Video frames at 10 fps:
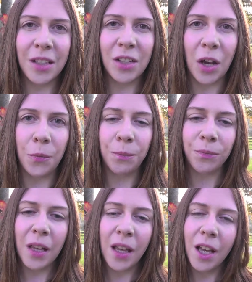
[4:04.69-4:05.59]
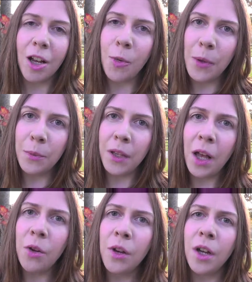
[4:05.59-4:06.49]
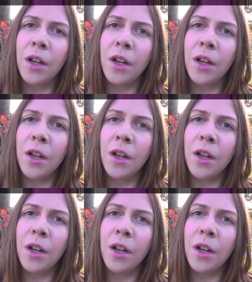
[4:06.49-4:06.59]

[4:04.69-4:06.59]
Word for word: So, comment below.